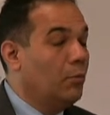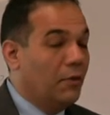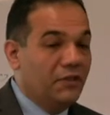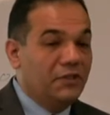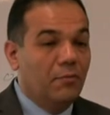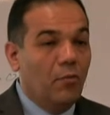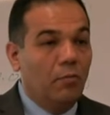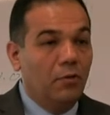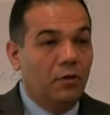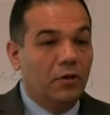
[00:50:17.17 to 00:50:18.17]
But this is a
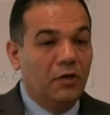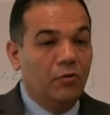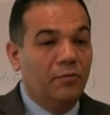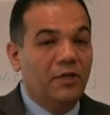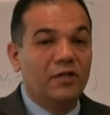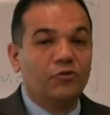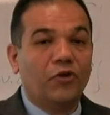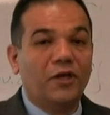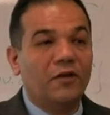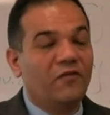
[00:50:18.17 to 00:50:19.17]
mobile. It will be in a
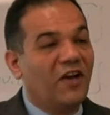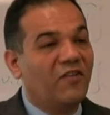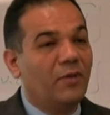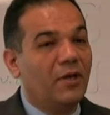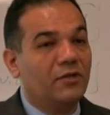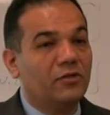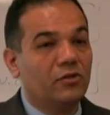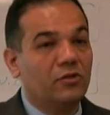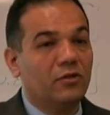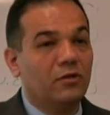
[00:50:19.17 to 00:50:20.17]
train in 5 minutes.
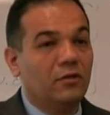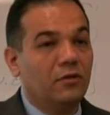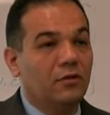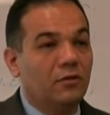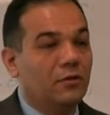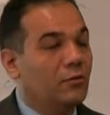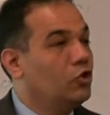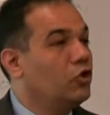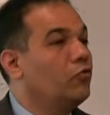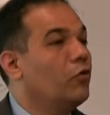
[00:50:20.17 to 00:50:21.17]
So
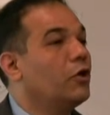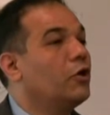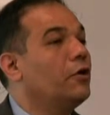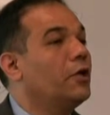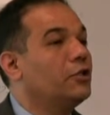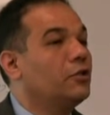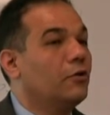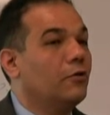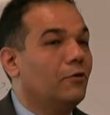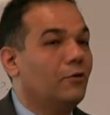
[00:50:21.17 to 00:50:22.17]
which network you connect to?